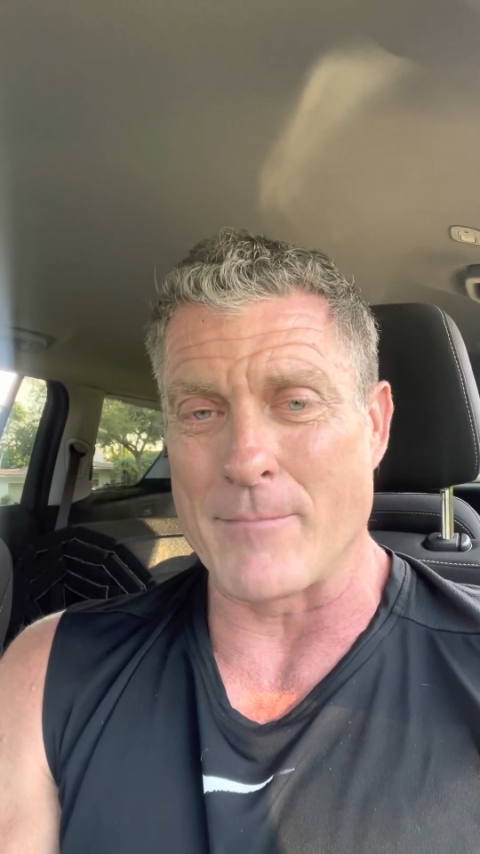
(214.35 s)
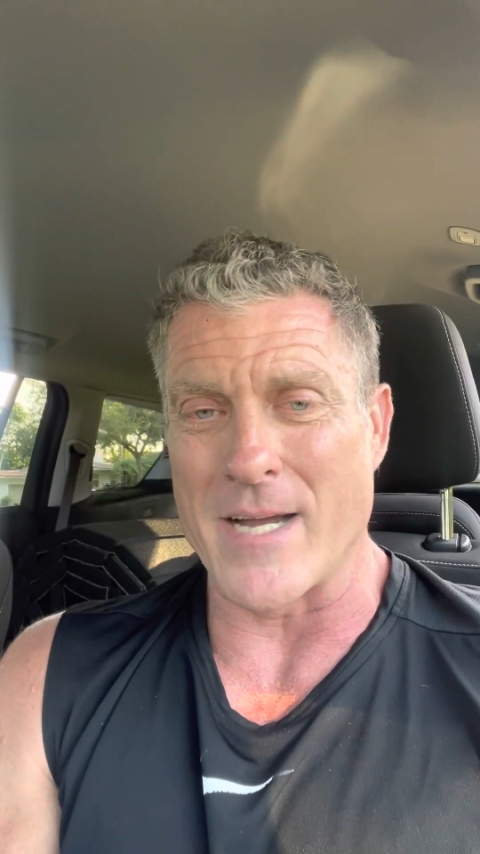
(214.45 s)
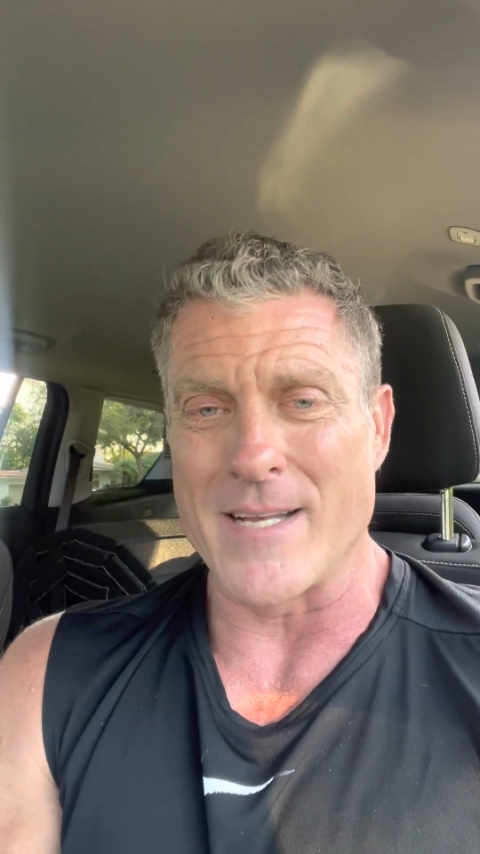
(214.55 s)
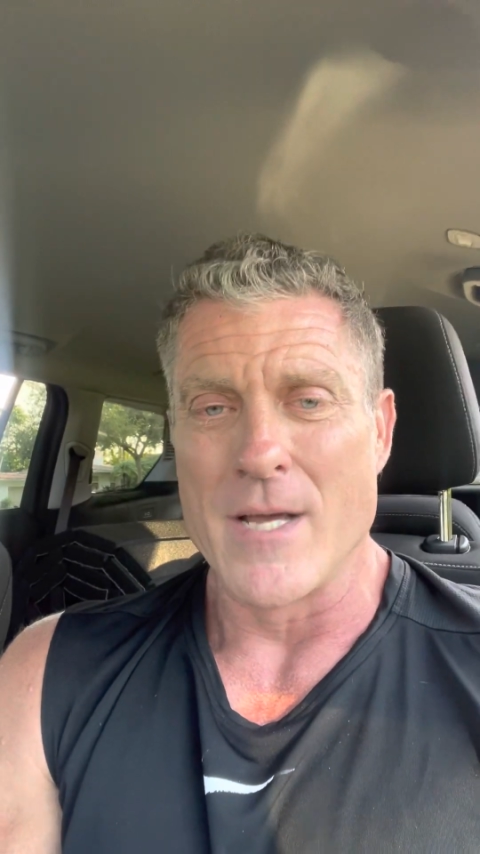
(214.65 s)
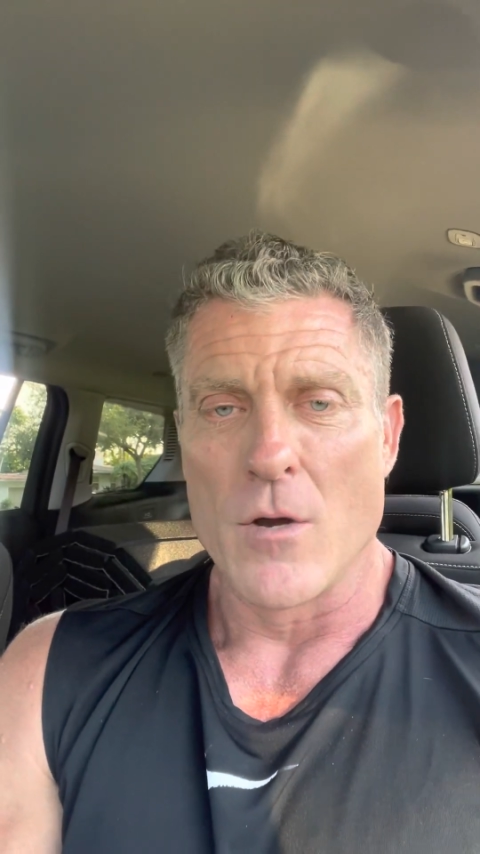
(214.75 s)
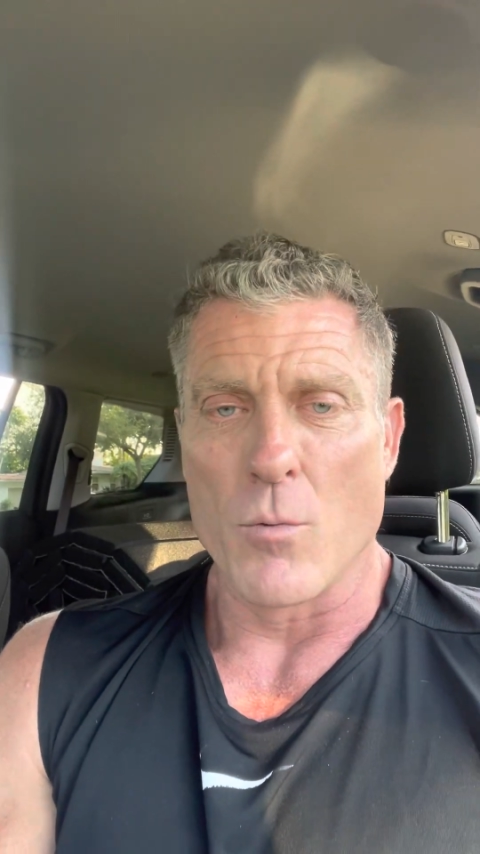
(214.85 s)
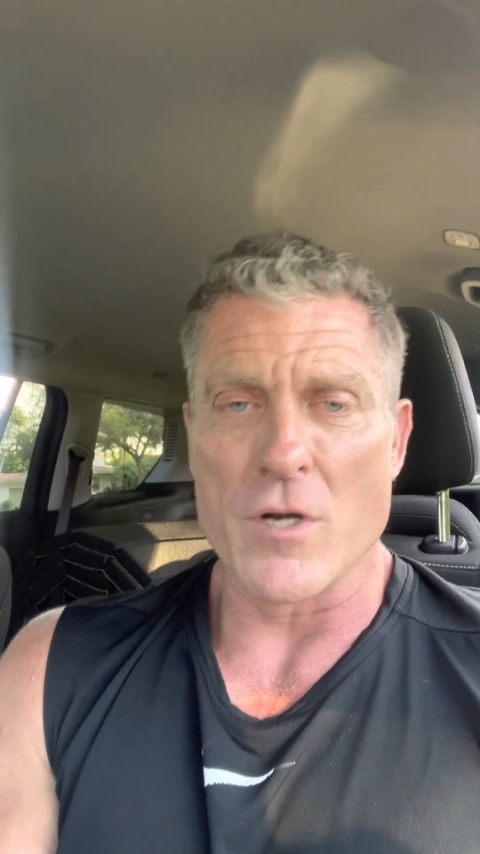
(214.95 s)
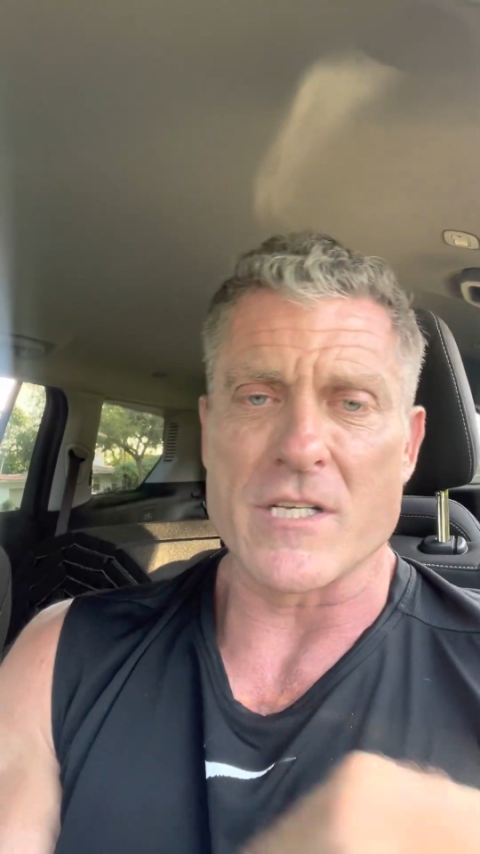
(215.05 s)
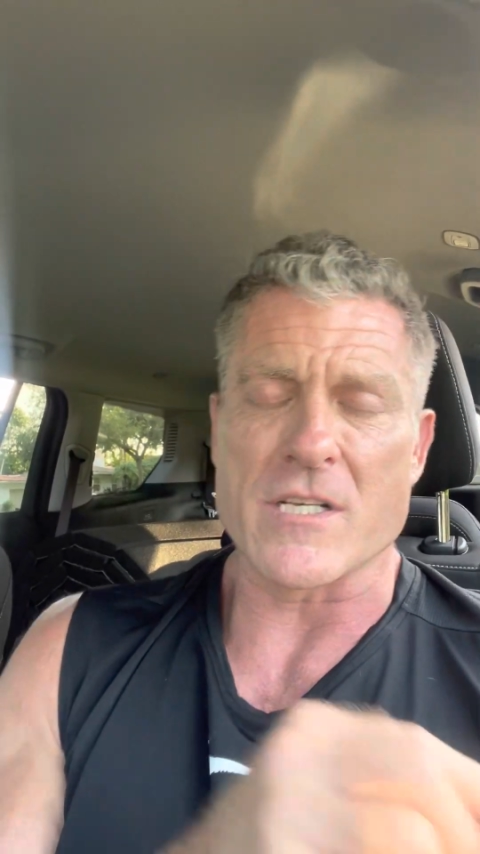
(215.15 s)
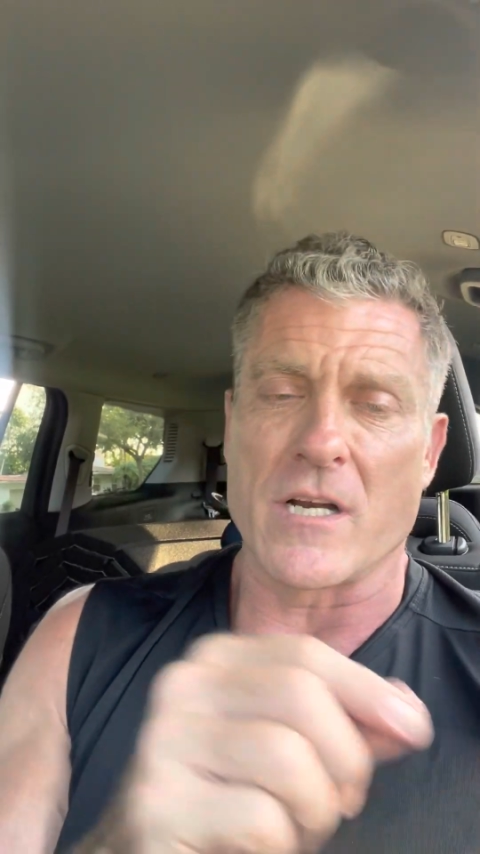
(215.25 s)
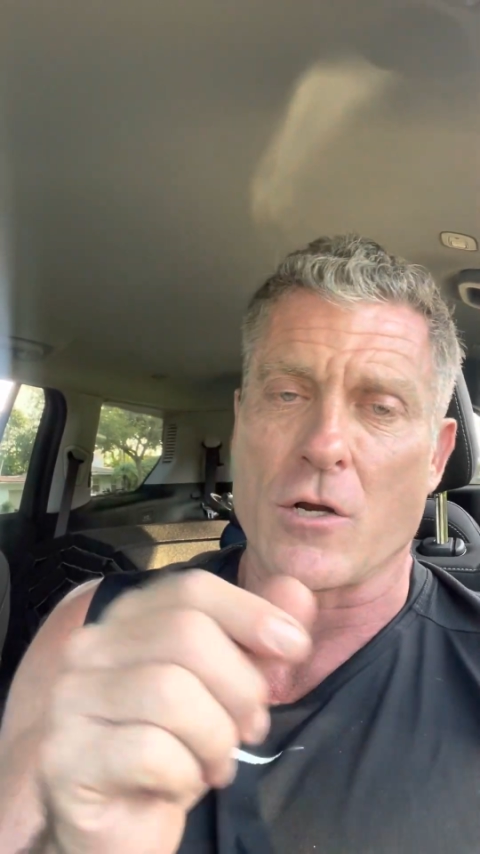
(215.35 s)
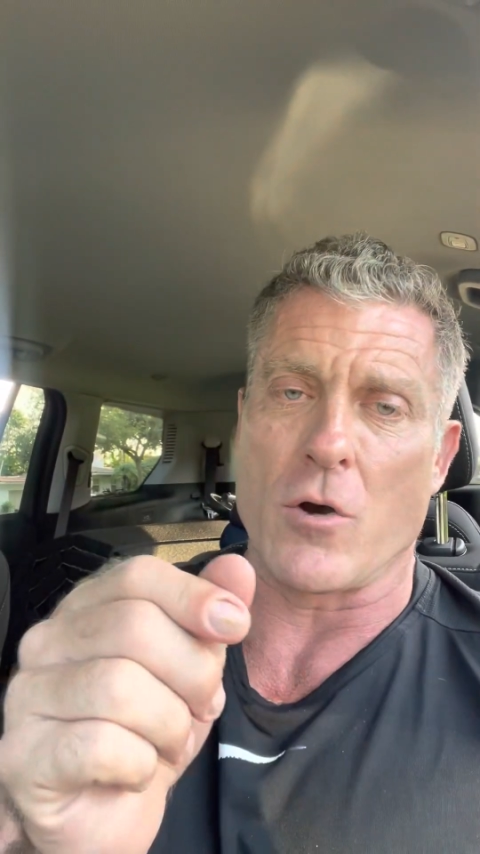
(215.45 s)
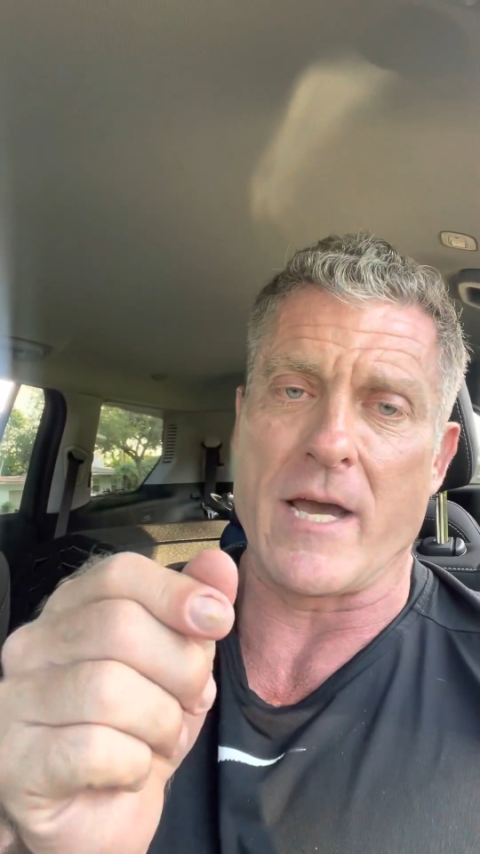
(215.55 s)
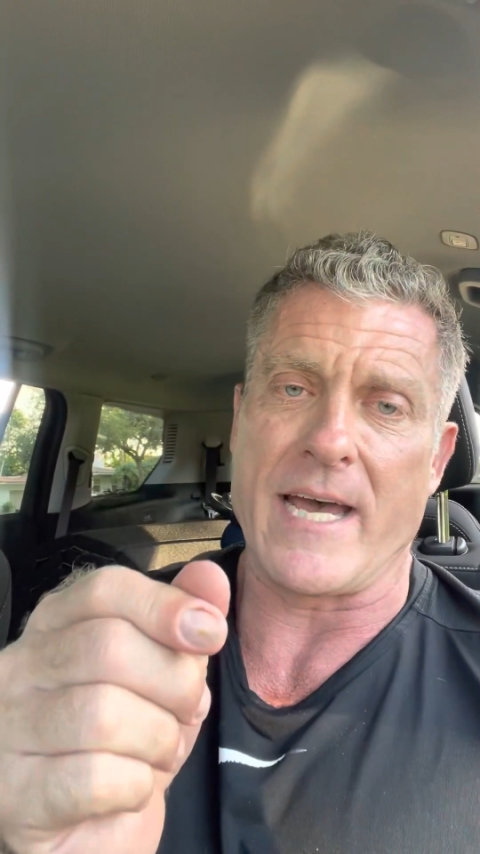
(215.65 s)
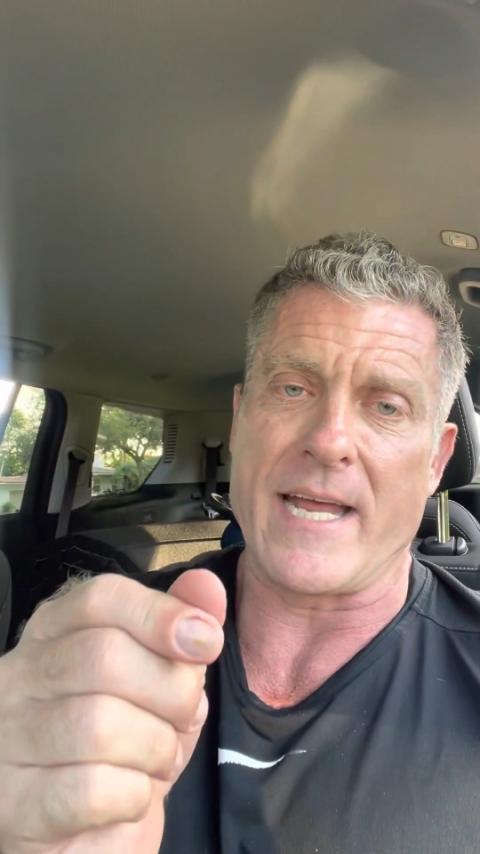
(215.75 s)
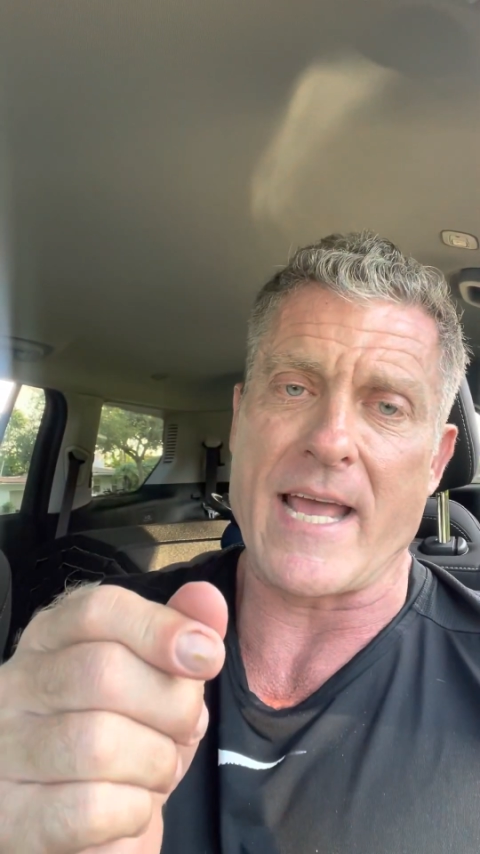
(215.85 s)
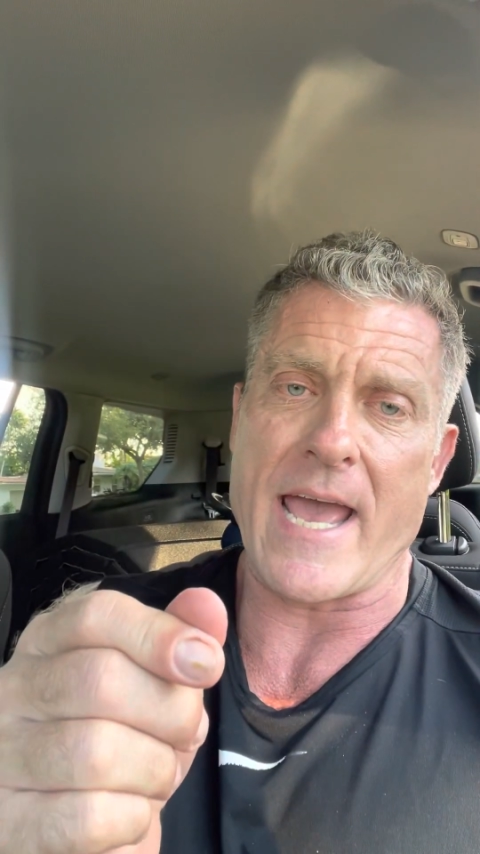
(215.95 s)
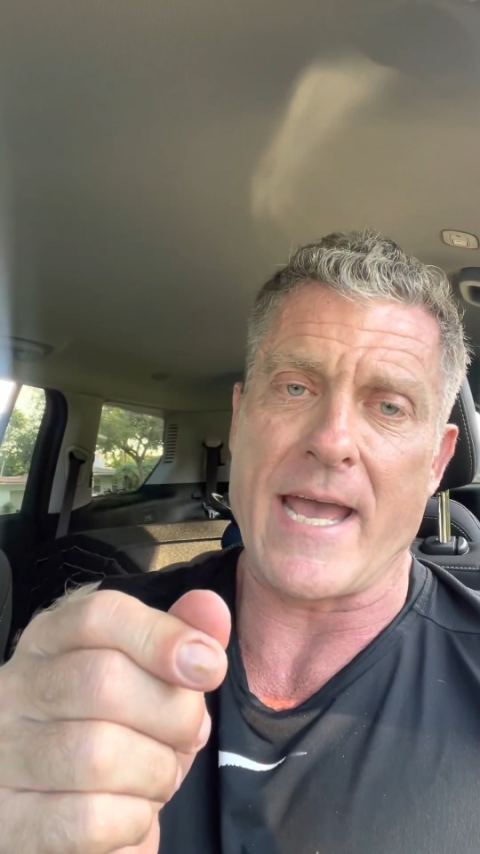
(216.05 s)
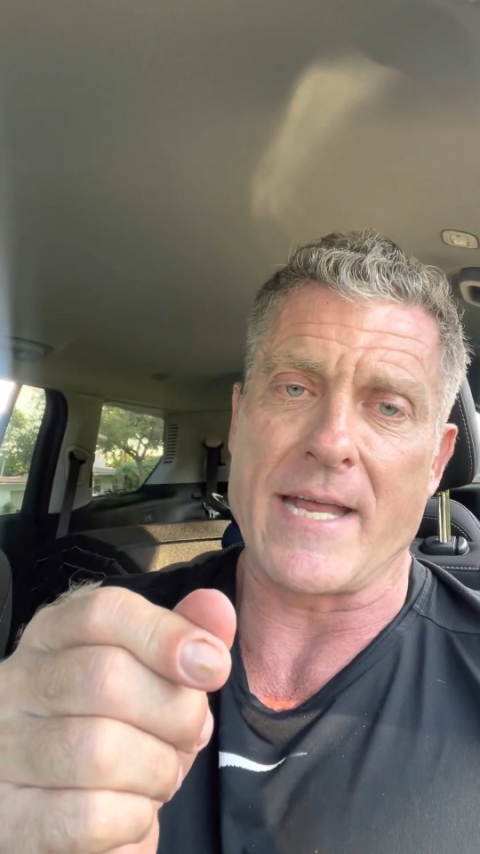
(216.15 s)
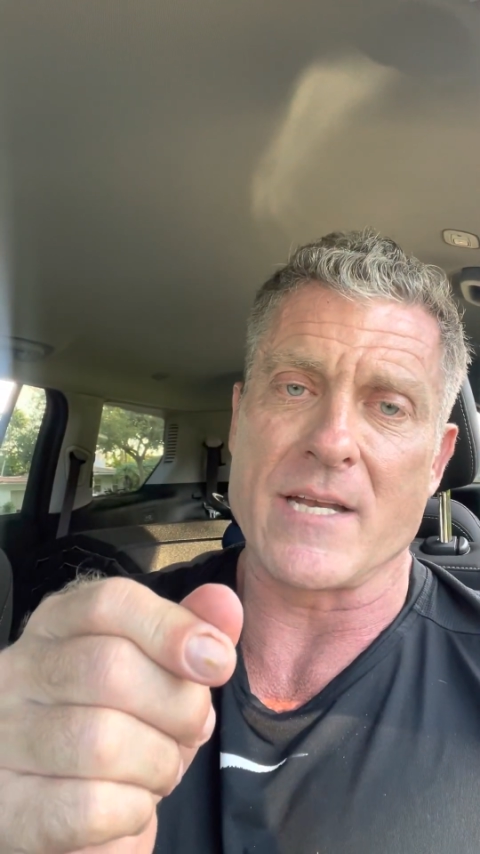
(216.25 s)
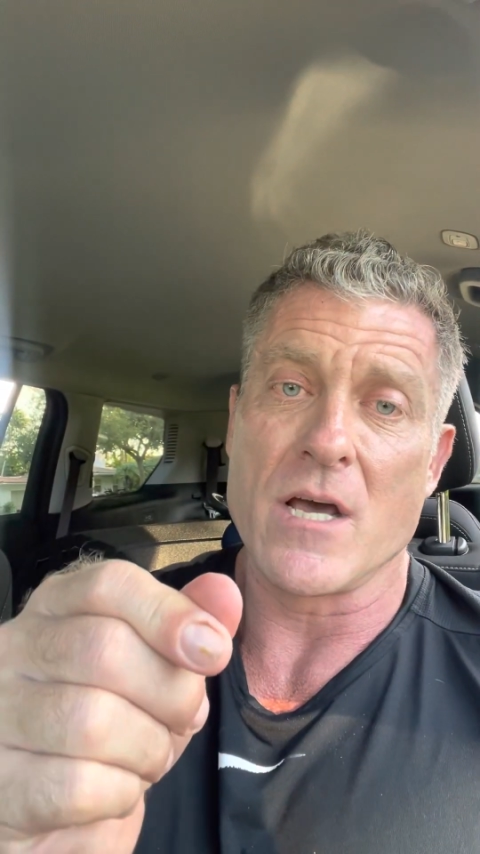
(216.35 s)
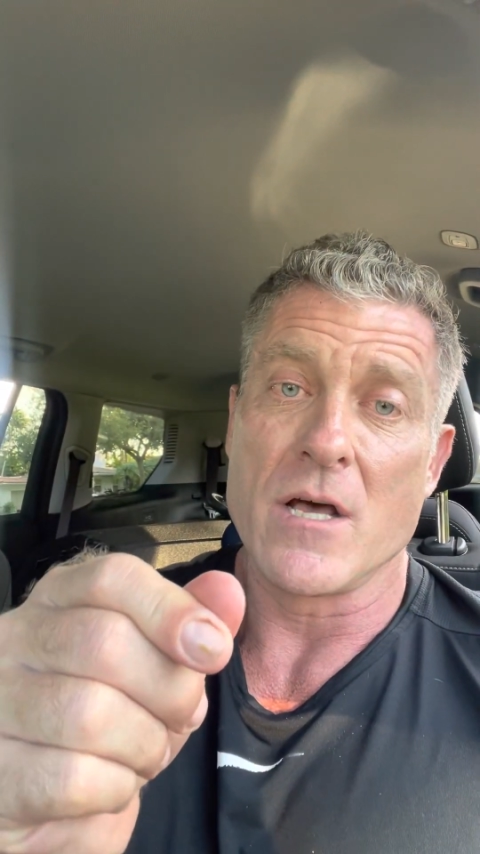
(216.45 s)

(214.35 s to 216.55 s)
but we're just going to go ahead and